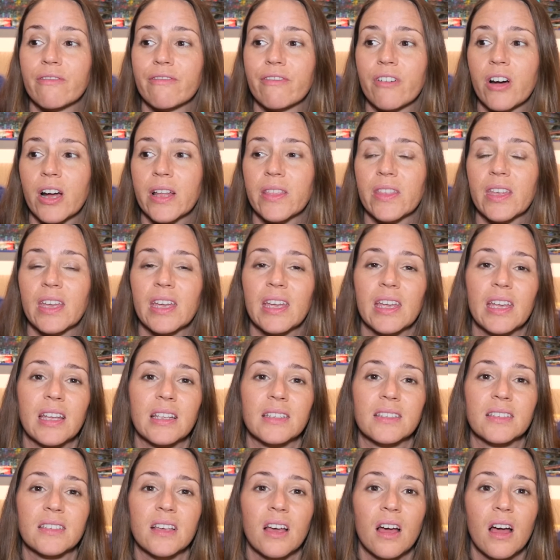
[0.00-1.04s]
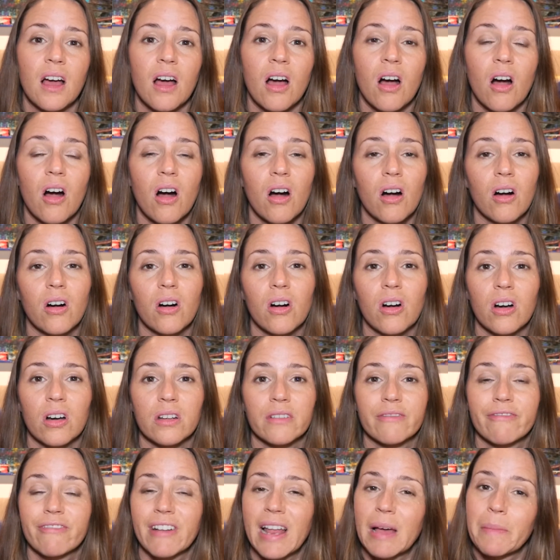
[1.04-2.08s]
find these
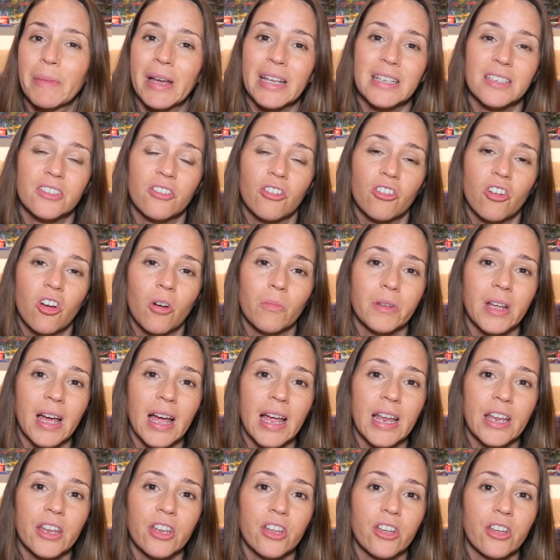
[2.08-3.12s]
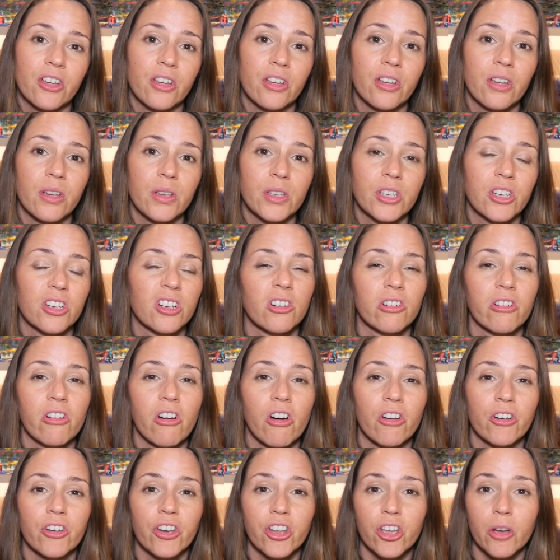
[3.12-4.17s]
on flatmates.com.au, you can look
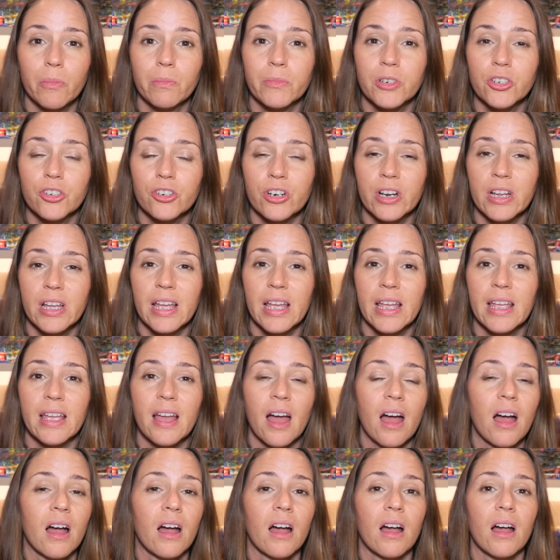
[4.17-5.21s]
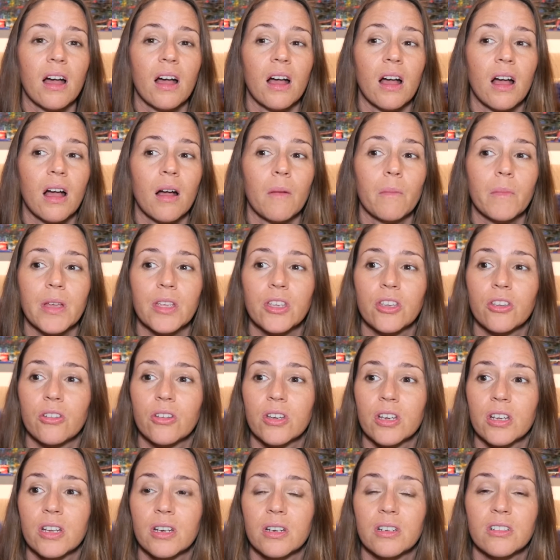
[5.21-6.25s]
on Gumtree, you
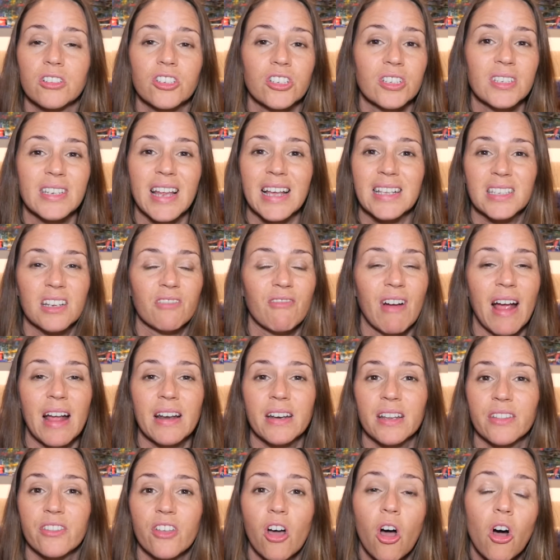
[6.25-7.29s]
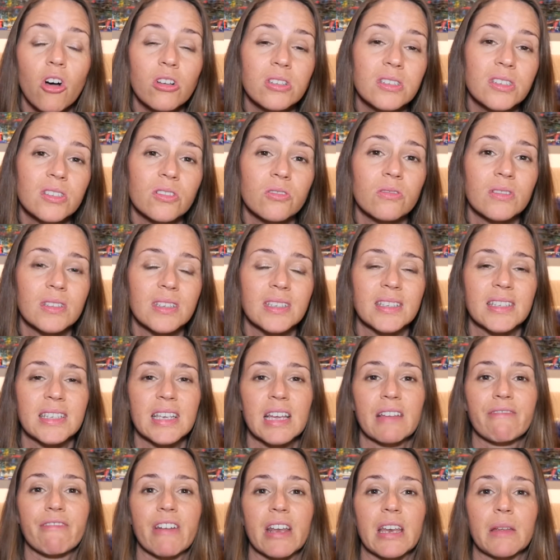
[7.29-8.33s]
can just ask around in the hostels and see
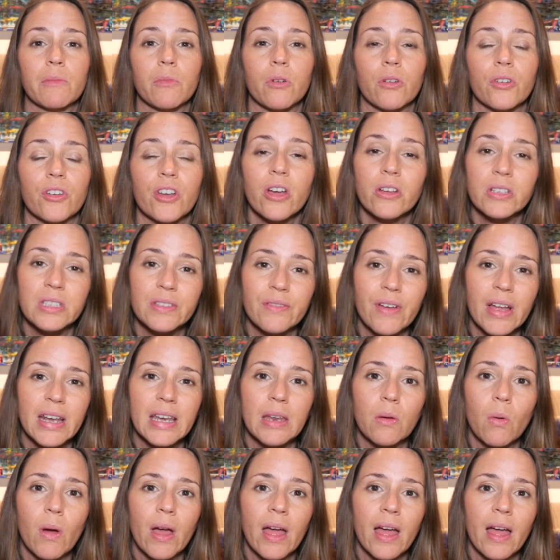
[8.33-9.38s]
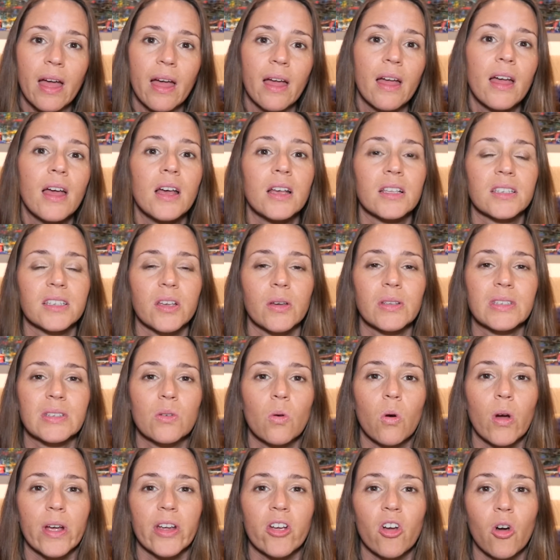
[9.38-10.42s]
if anyone knows of anywhere. So it's
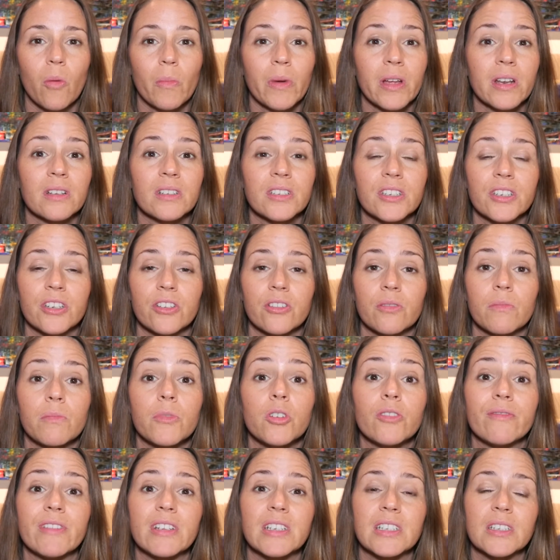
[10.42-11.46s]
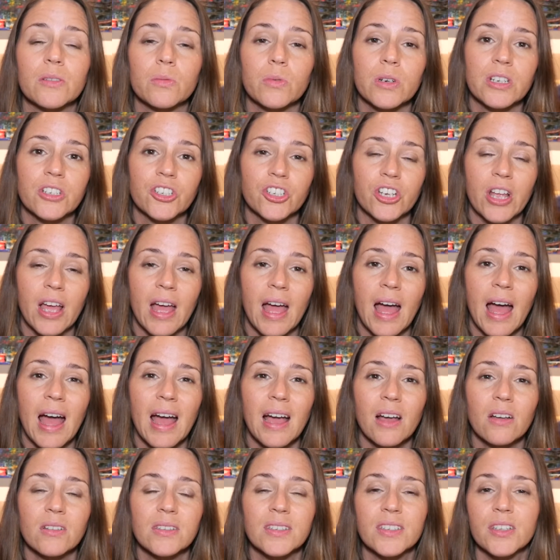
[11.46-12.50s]
quite common to move into a share
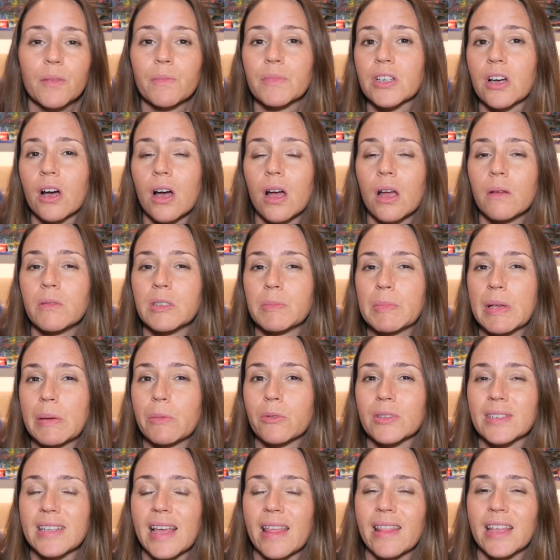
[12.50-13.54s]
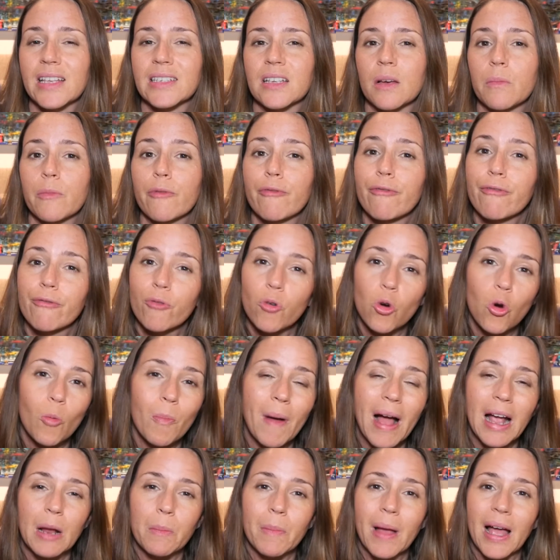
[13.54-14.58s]
house. Sometimes people set these up for
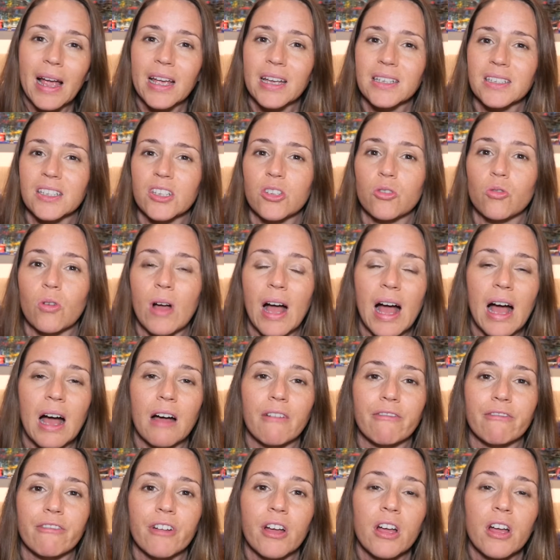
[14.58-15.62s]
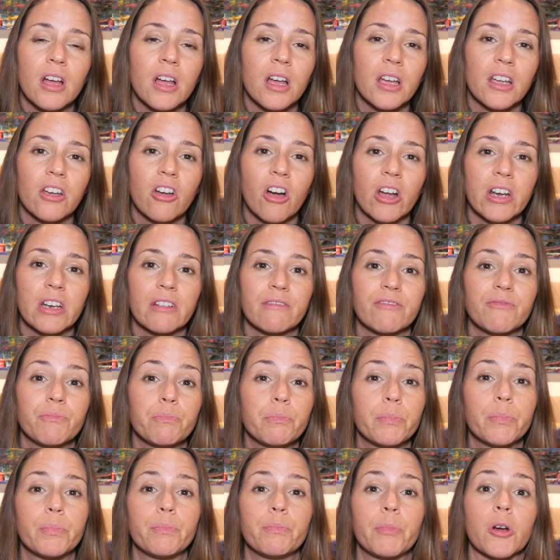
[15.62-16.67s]
backpackers and you'll have kind of
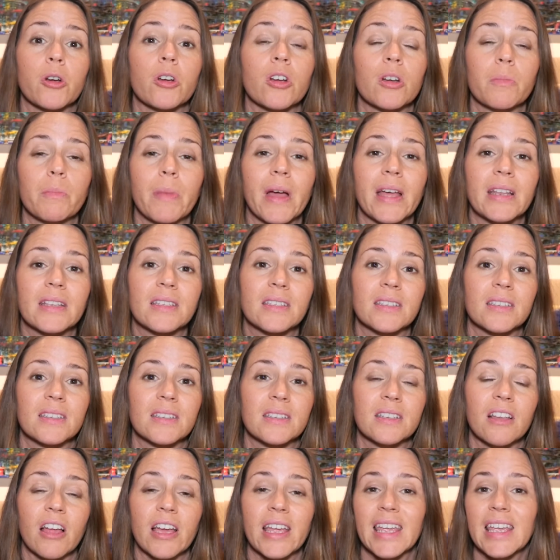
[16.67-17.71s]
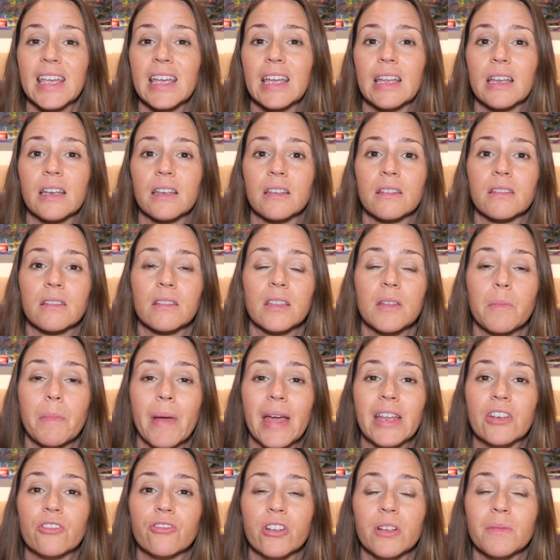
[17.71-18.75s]
bunk beds like in the
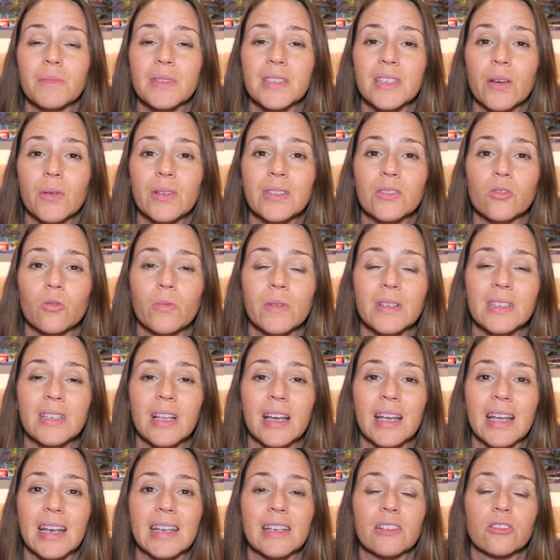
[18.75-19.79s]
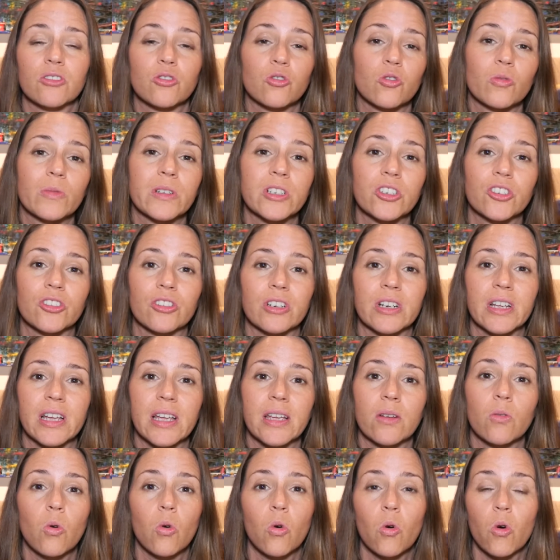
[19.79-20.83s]
bedroom, so it's almost like a little
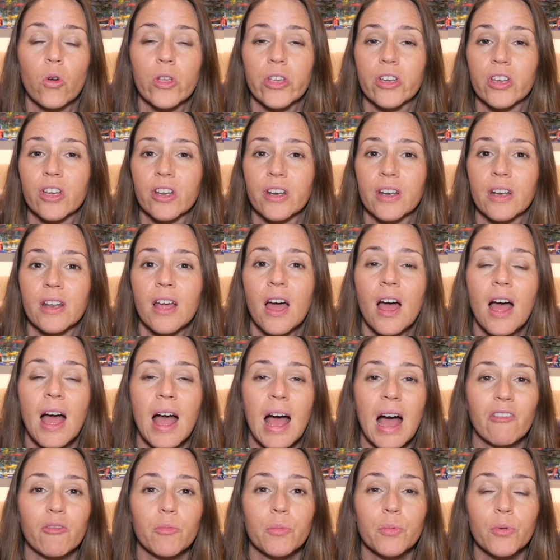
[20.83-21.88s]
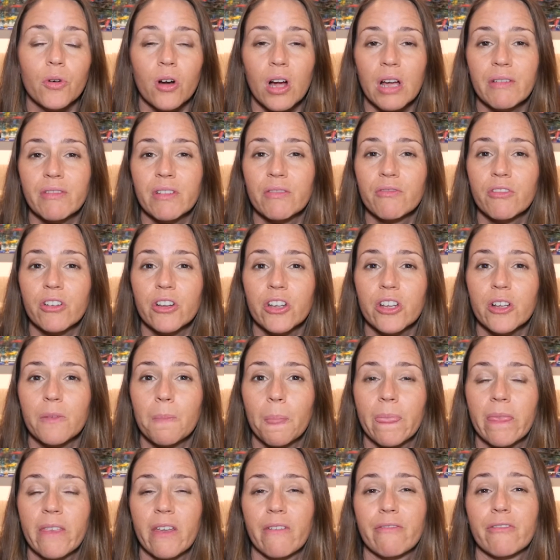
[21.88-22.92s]
dormitory, or you can have a private
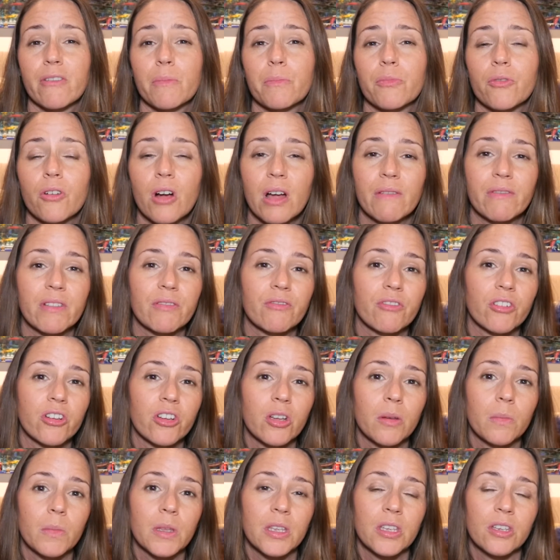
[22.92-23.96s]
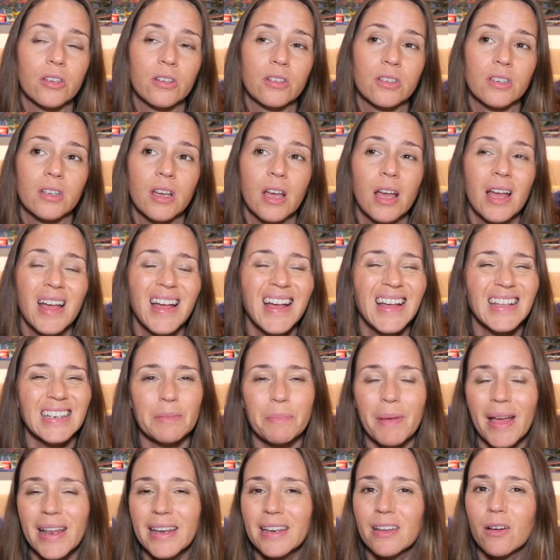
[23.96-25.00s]
room. So for a private room, you'd,
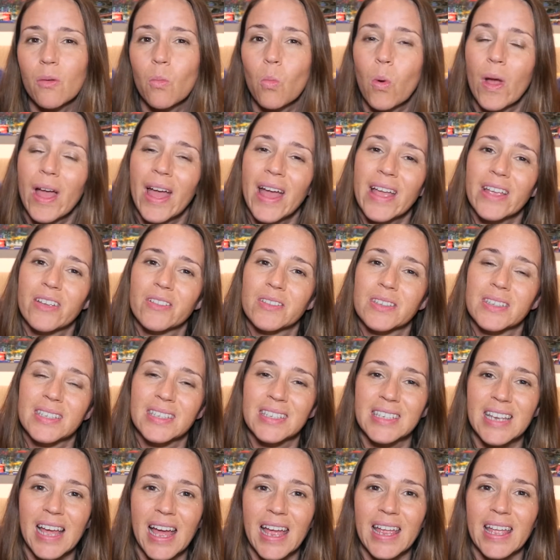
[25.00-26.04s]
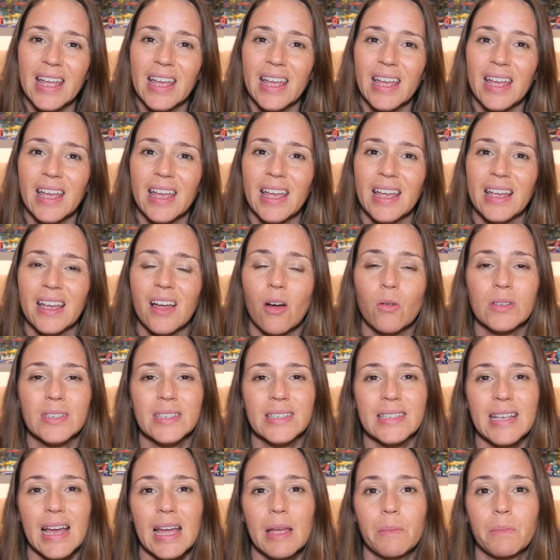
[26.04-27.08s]
depending on where you're staying, I would
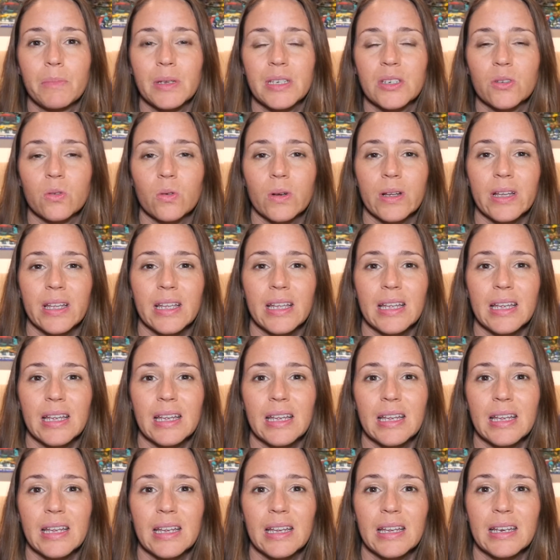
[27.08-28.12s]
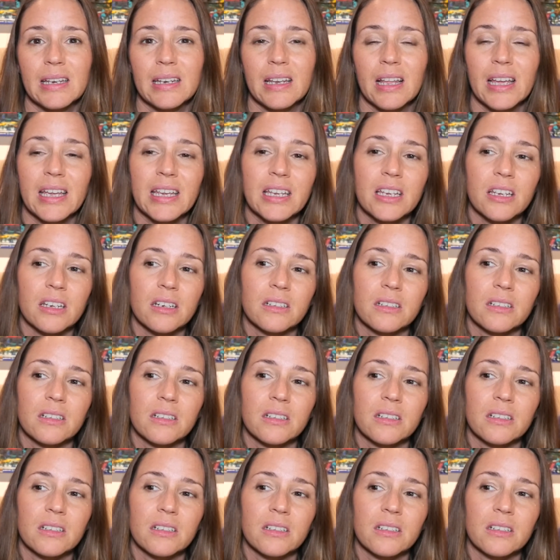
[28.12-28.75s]
say between like